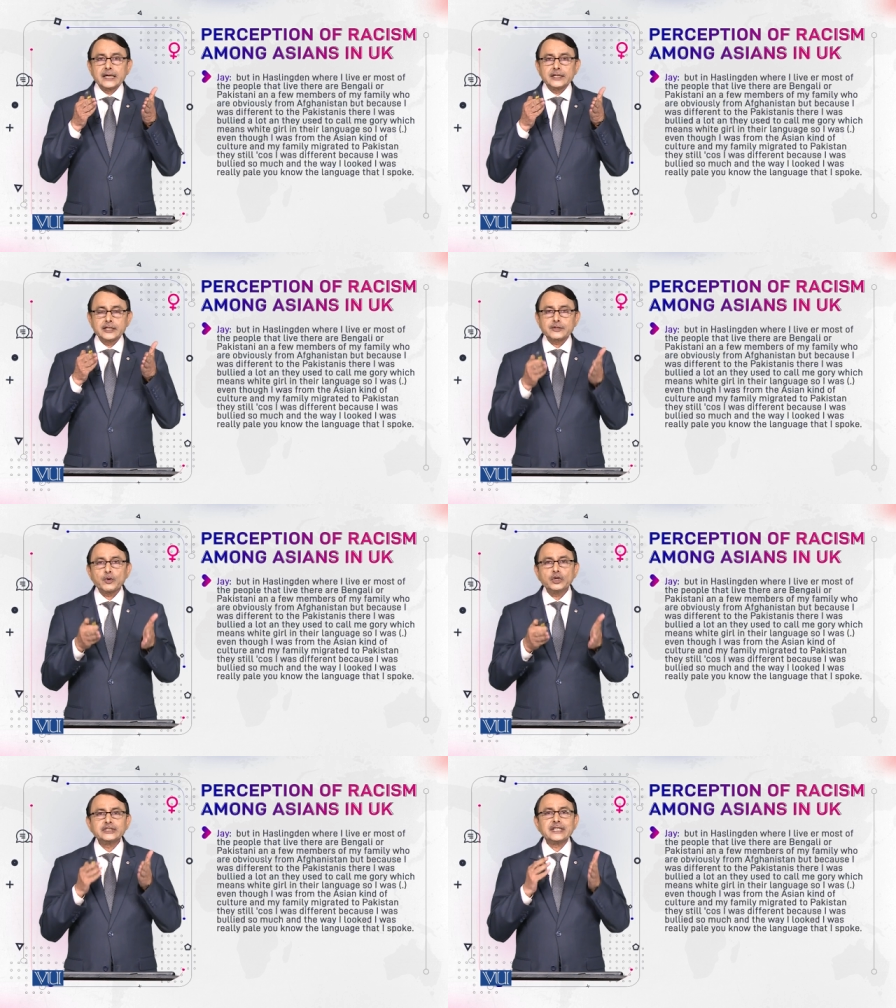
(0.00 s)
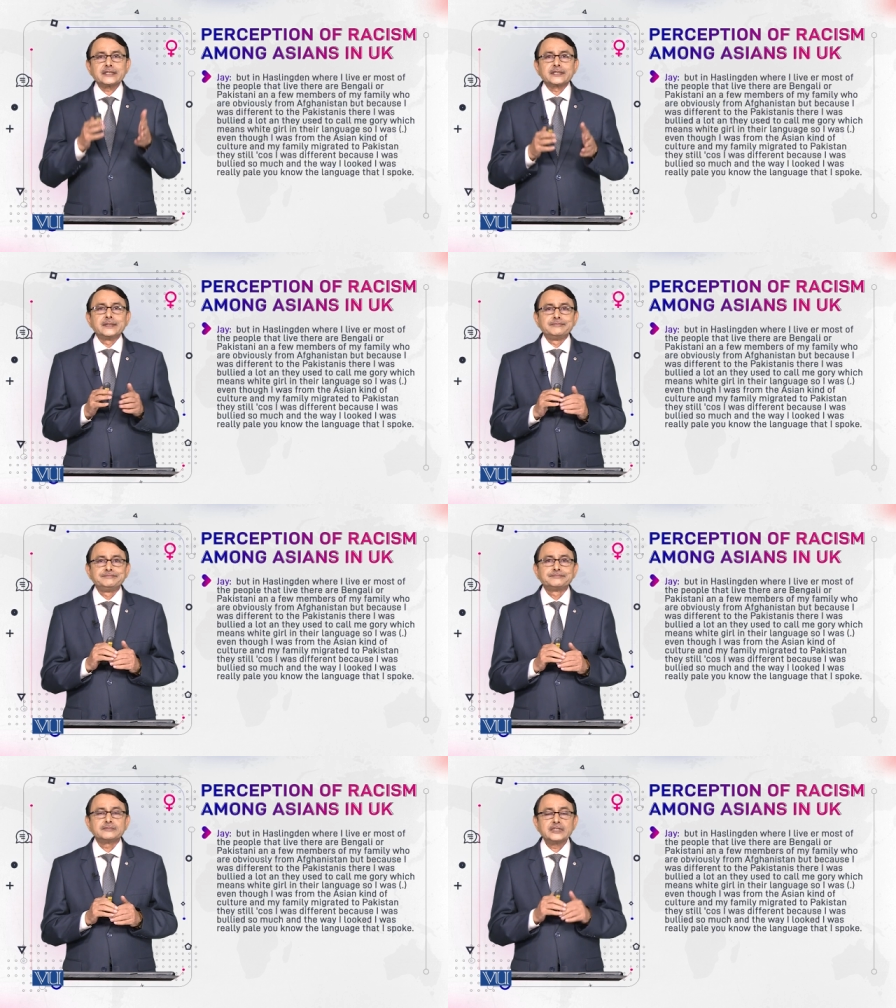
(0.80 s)
respondents,
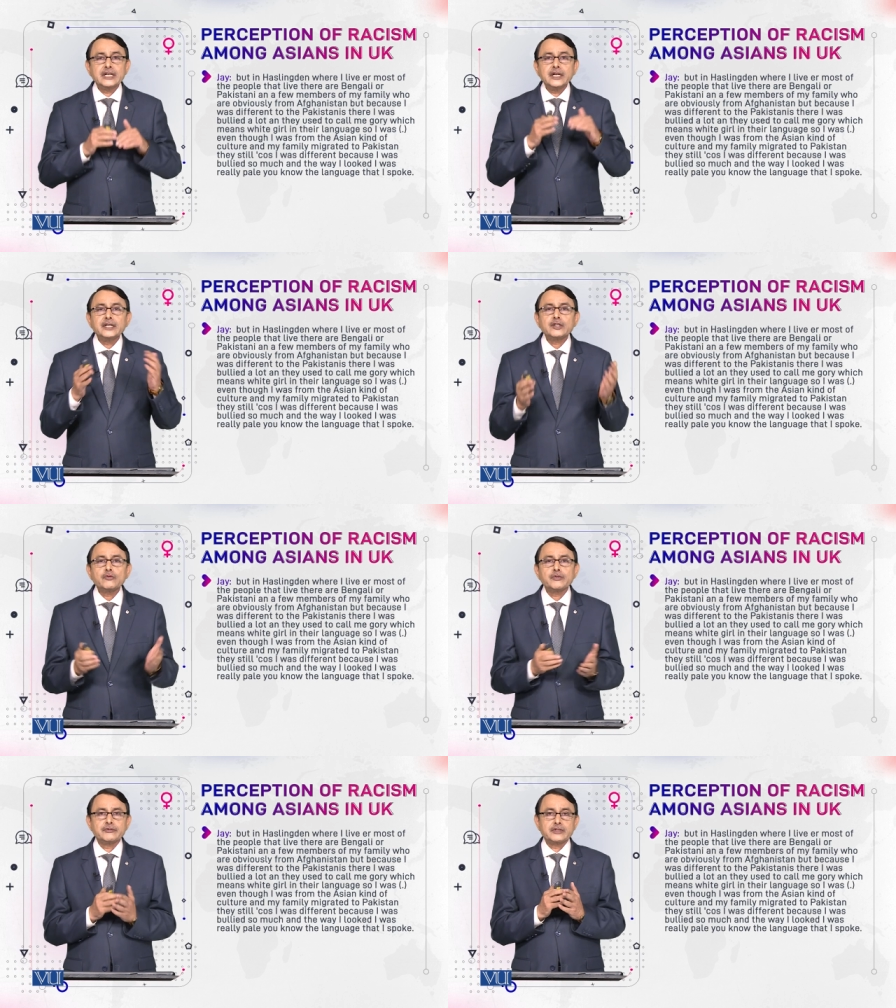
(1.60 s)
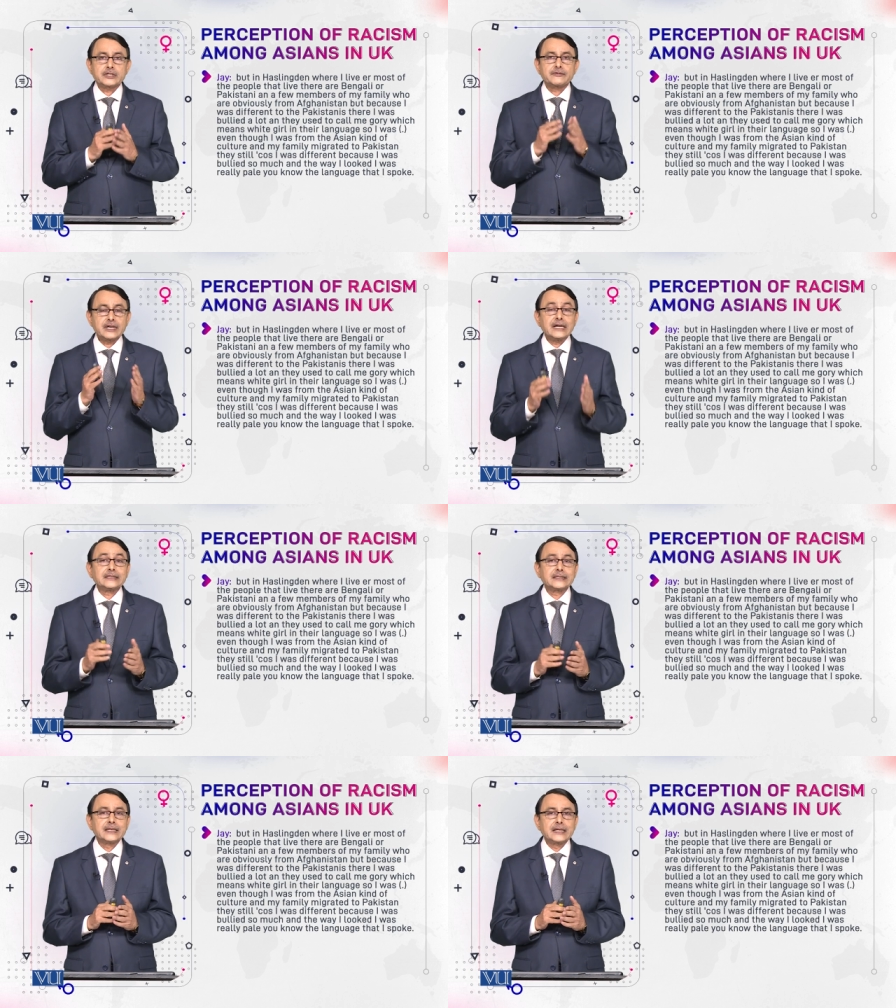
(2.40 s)
the interviewees felt